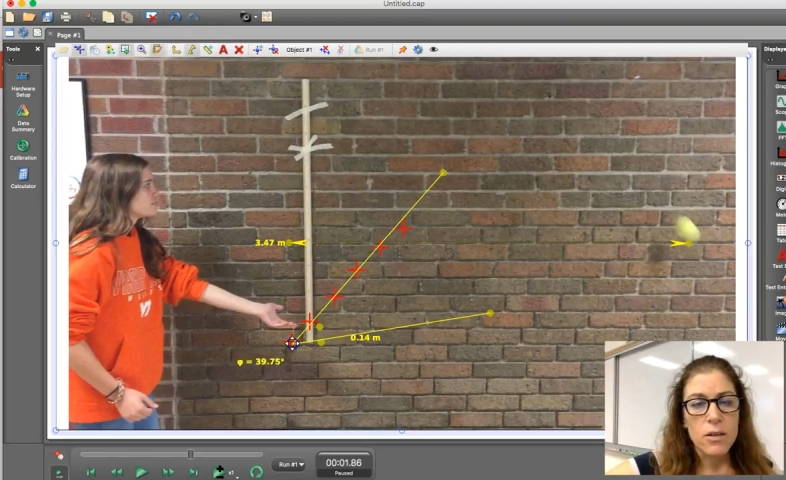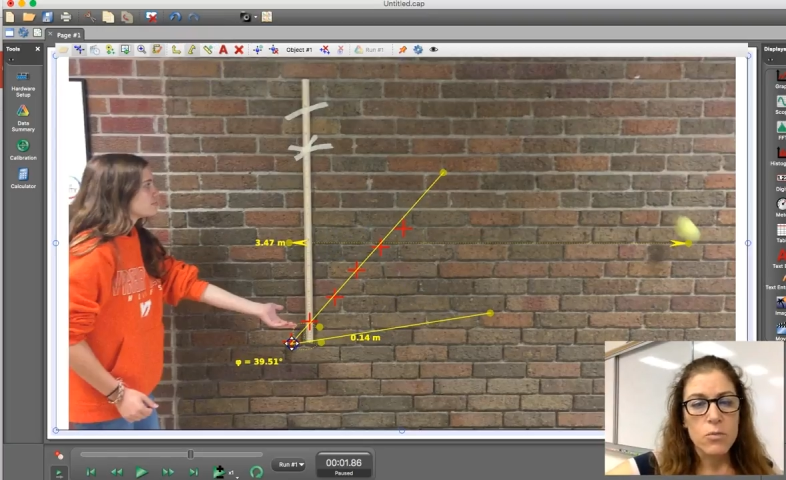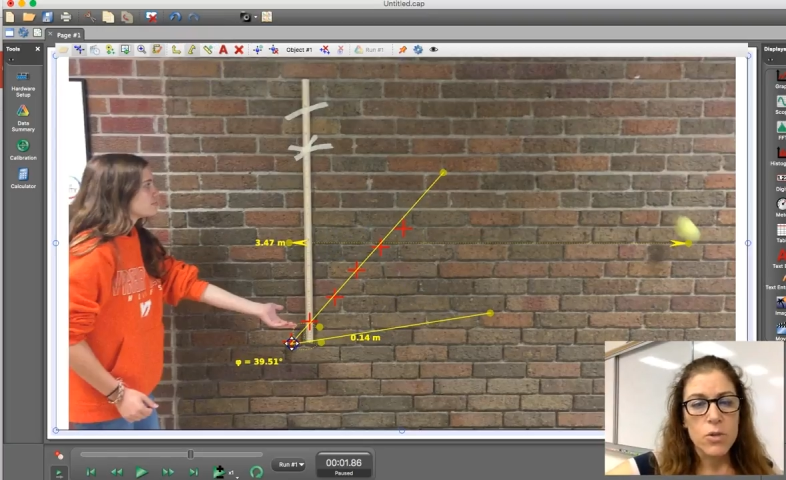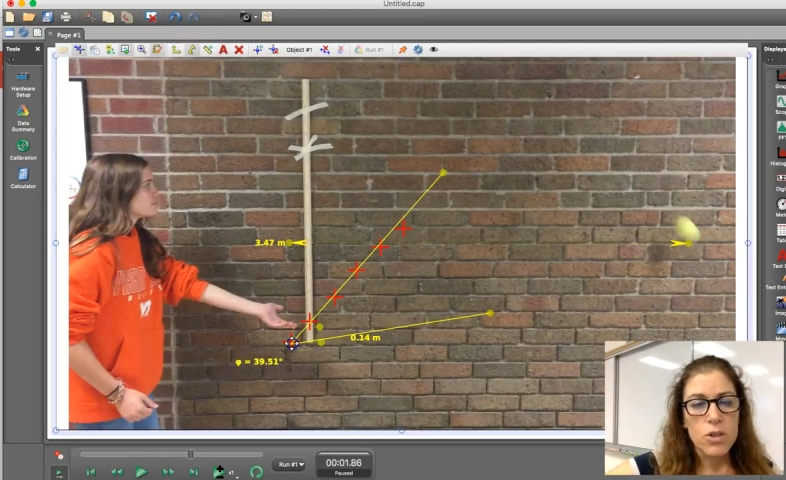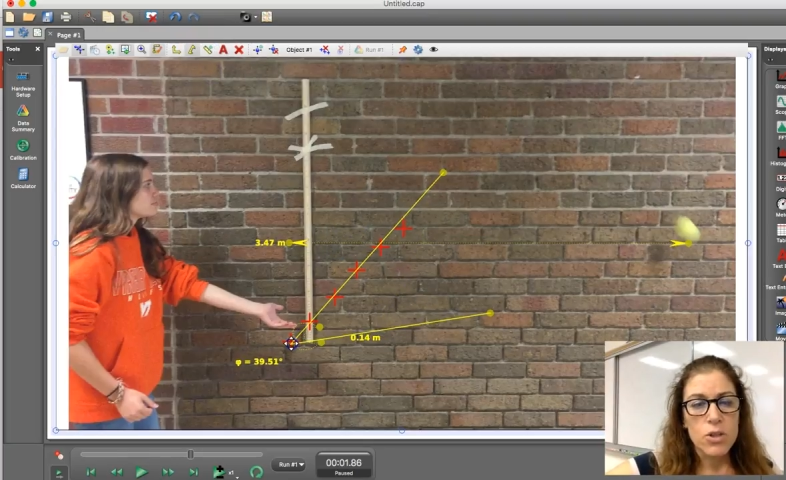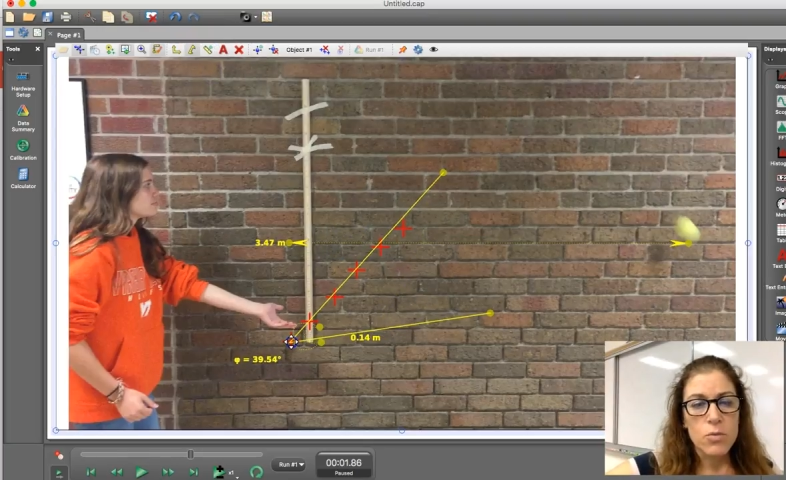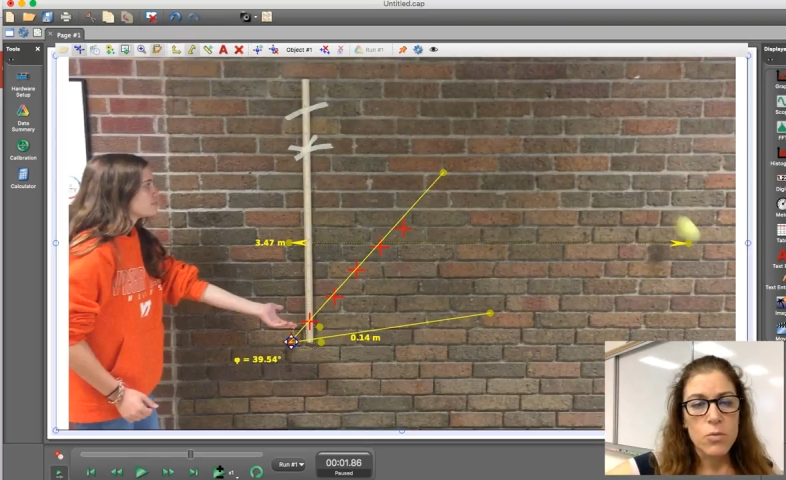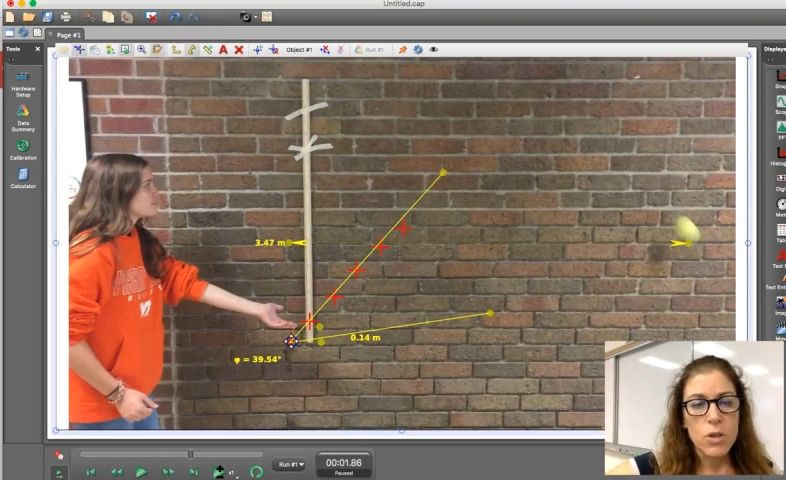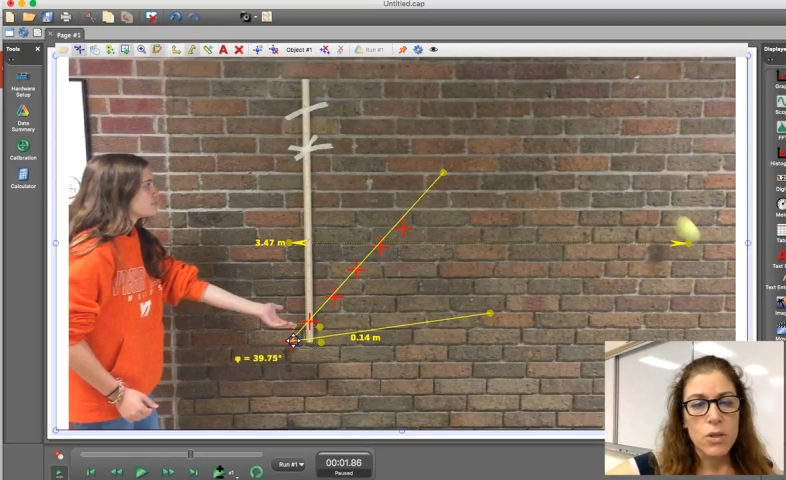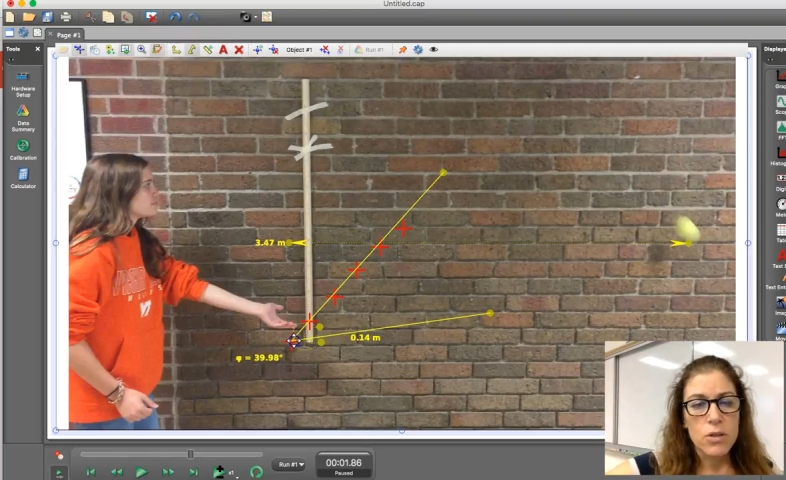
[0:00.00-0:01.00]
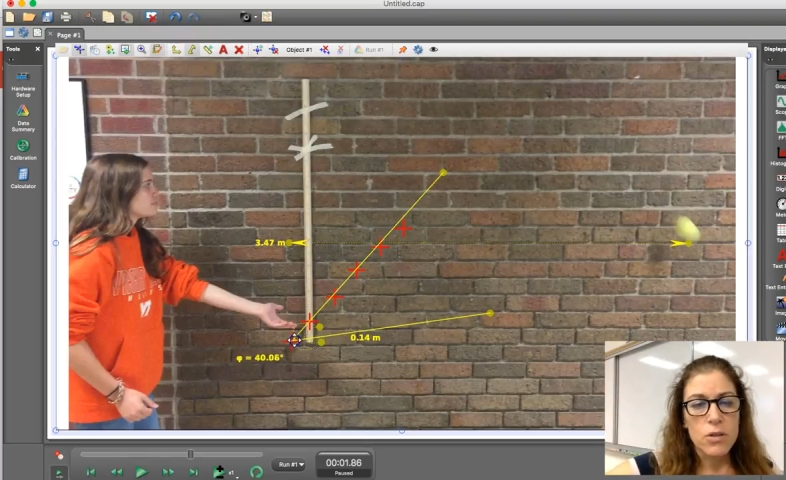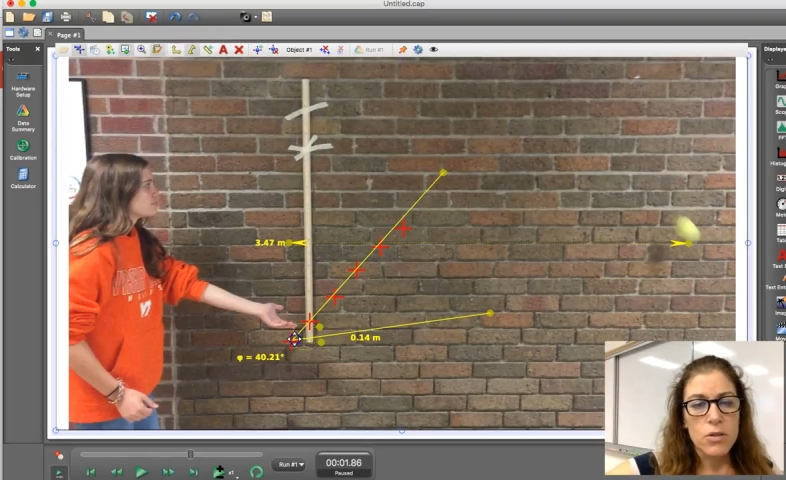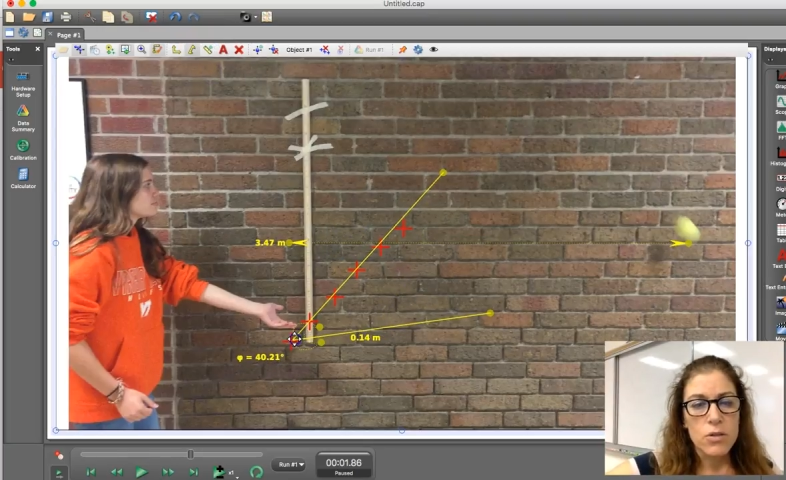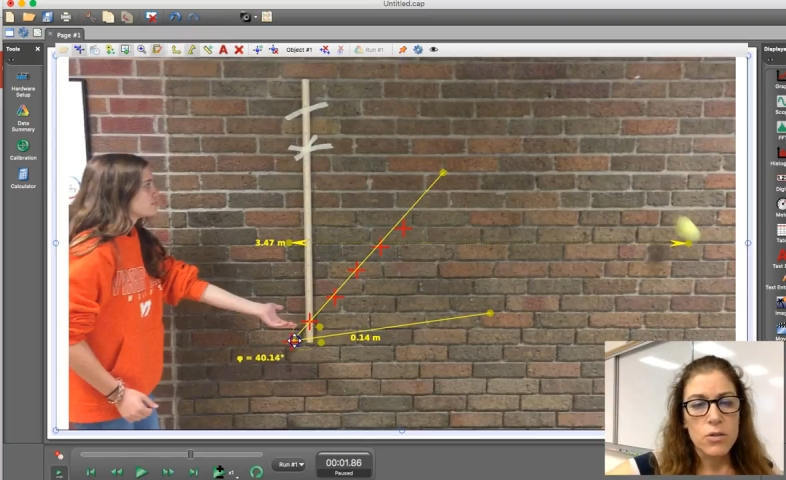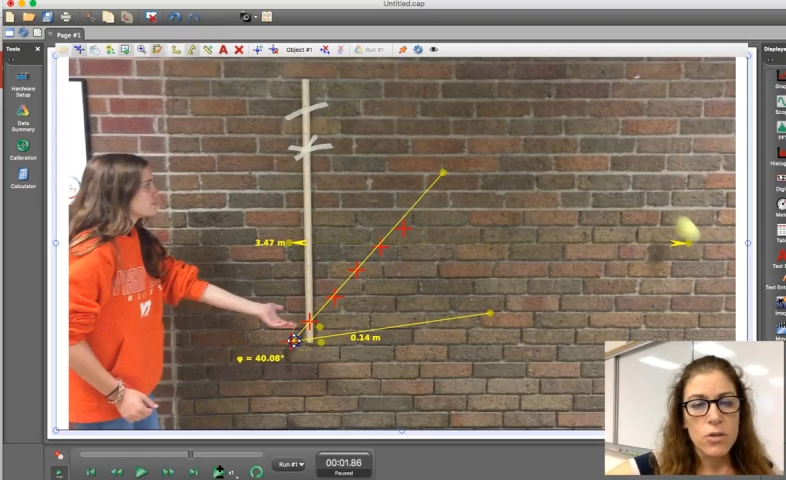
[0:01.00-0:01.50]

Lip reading: at which it was